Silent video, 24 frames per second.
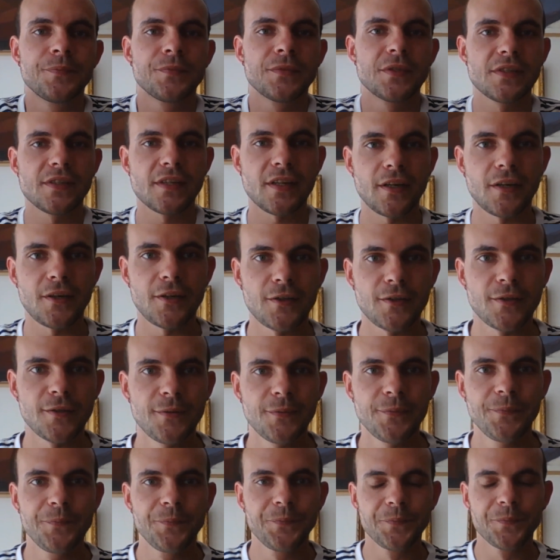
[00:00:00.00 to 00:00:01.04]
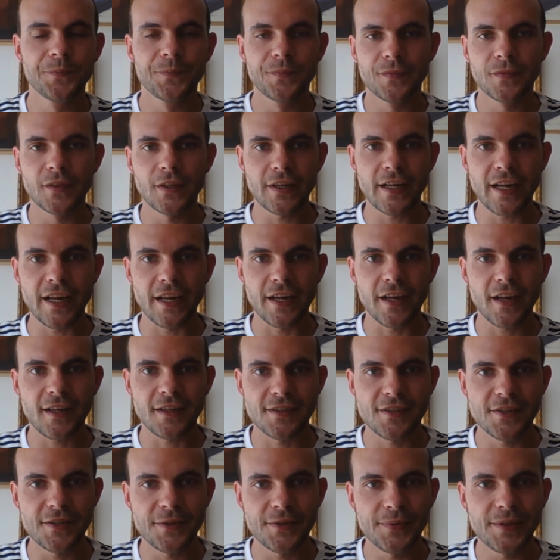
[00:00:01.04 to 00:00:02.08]
So, okay,
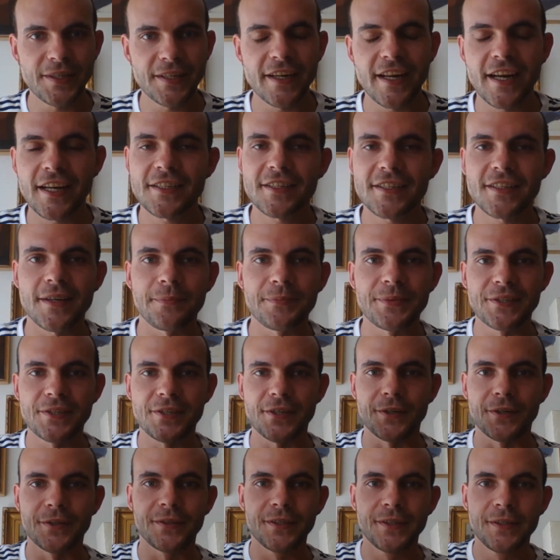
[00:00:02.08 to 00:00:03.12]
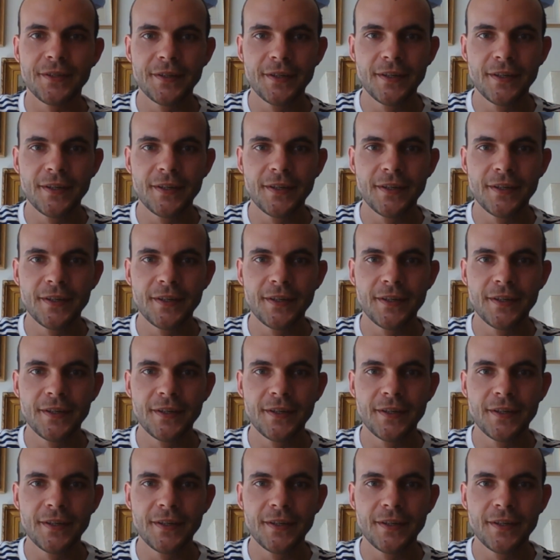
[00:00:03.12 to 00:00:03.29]
I'll see you in the next episode.